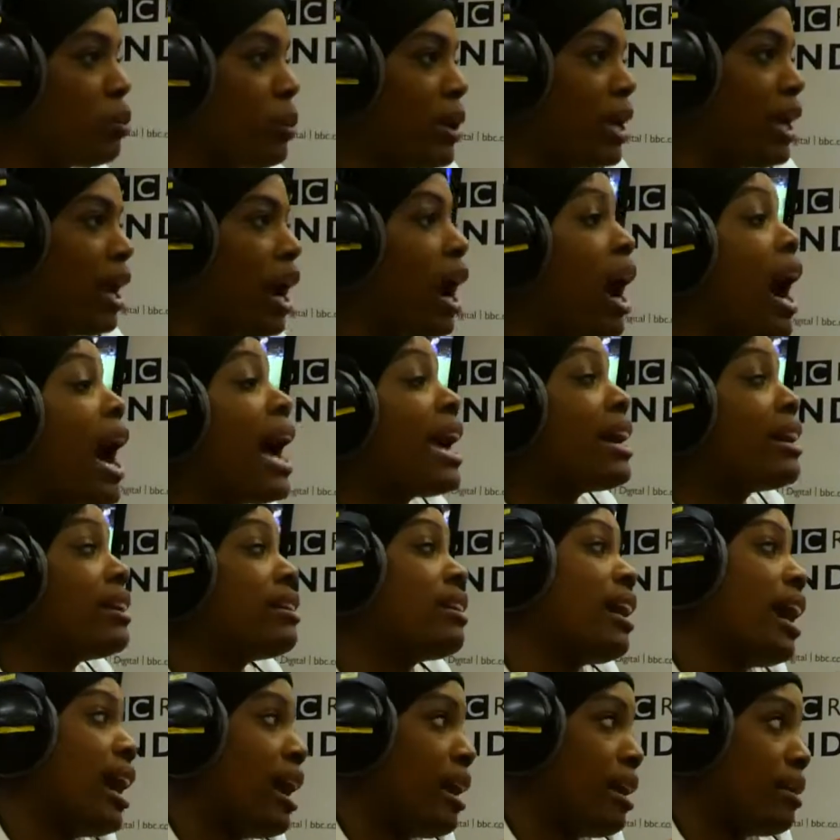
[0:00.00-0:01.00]
where
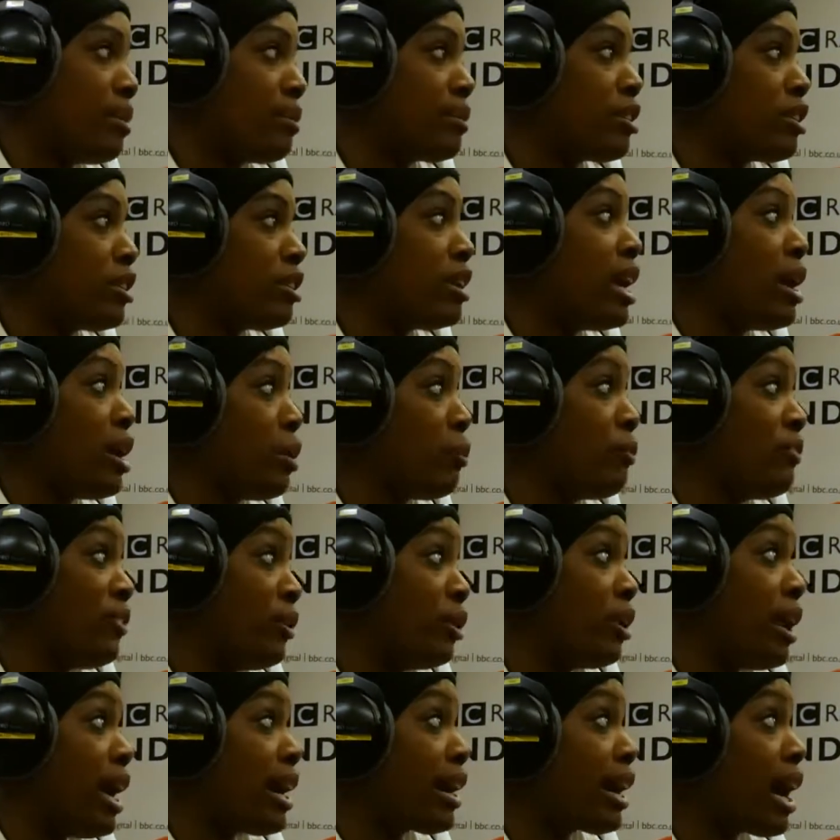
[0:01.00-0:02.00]
I
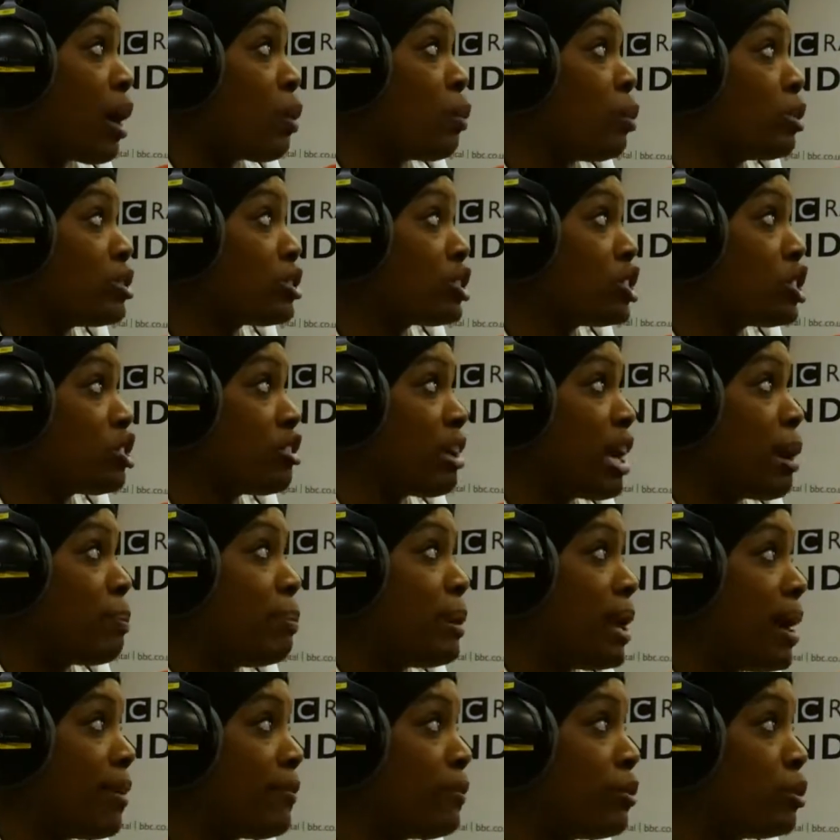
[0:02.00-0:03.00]
feel like I want to create a
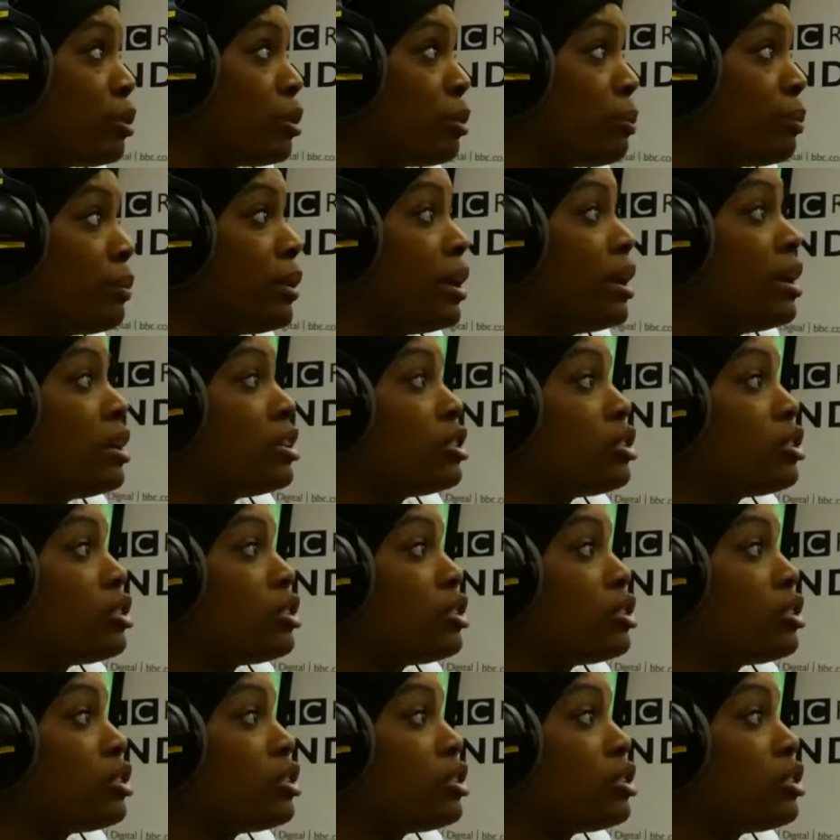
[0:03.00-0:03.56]
platform